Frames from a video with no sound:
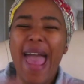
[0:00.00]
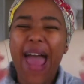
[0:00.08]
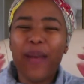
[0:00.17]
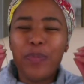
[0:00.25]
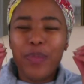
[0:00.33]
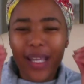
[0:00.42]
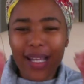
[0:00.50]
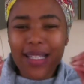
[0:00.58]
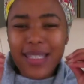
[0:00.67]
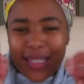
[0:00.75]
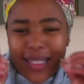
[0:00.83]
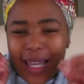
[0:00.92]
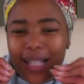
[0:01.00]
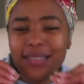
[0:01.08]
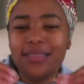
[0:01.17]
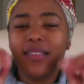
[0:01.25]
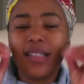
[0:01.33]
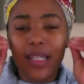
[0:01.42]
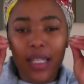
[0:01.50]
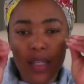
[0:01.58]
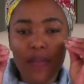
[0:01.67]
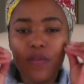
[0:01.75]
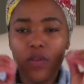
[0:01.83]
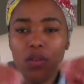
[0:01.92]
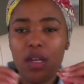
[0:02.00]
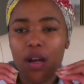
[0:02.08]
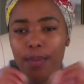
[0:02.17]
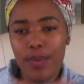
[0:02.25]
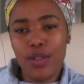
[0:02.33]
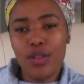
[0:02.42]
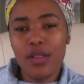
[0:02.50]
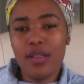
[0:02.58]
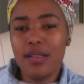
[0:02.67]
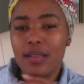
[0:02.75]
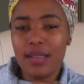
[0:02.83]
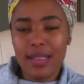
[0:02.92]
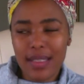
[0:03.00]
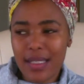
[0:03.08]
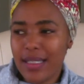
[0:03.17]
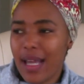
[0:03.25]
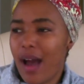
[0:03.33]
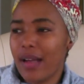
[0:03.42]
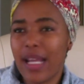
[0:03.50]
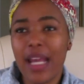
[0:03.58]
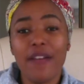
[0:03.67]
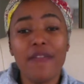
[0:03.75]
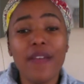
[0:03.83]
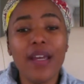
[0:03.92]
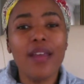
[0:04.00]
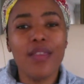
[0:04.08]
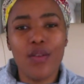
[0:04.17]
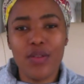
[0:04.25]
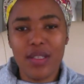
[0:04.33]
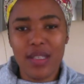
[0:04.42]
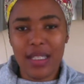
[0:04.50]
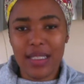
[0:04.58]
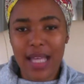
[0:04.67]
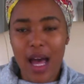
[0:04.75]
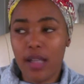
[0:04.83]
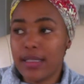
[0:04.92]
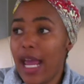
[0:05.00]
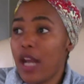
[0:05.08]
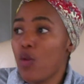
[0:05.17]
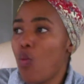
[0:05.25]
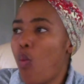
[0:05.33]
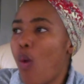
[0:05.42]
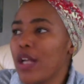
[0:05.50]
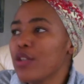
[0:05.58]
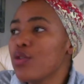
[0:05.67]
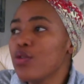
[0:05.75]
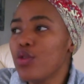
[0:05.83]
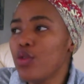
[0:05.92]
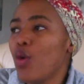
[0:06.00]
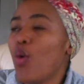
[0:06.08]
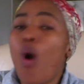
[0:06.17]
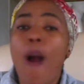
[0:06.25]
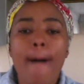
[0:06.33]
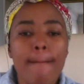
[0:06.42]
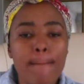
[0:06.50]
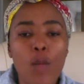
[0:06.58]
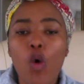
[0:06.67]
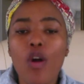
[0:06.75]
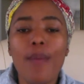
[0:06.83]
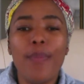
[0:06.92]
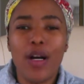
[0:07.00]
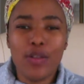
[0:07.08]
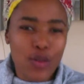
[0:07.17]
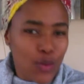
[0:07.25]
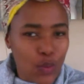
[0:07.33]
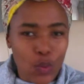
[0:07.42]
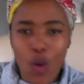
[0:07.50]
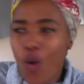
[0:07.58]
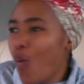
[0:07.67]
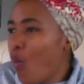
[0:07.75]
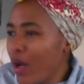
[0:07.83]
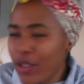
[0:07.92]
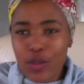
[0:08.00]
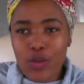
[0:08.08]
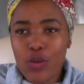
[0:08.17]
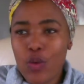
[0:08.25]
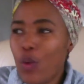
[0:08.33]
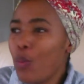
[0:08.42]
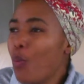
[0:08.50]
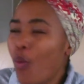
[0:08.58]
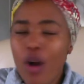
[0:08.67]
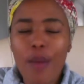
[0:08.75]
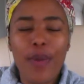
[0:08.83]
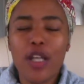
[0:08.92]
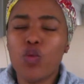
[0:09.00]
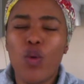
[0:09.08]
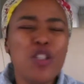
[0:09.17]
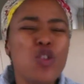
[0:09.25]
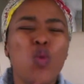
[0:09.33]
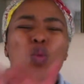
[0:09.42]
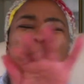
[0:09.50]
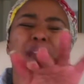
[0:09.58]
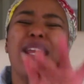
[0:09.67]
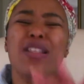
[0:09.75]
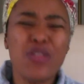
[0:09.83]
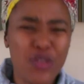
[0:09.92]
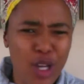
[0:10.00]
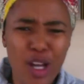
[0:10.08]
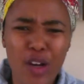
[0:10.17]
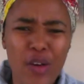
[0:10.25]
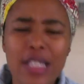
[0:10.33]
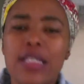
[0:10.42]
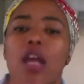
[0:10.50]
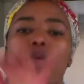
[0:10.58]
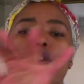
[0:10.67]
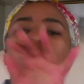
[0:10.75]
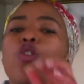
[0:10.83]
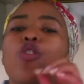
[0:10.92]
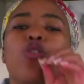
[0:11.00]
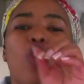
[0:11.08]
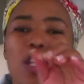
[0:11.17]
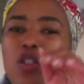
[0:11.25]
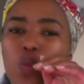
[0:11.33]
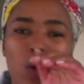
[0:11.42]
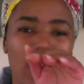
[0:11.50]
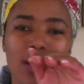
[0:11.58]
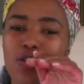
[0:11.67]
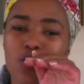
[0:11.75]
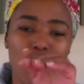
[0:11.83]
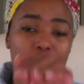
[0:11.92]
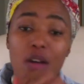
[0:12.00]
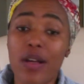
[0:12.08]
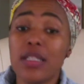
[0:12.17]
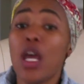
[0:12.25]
And being single gives you that opportunity to sit down and figure those things out, and want to know more about you, want to know more about what you're willing to tolerate and what you're not willing to tolerate,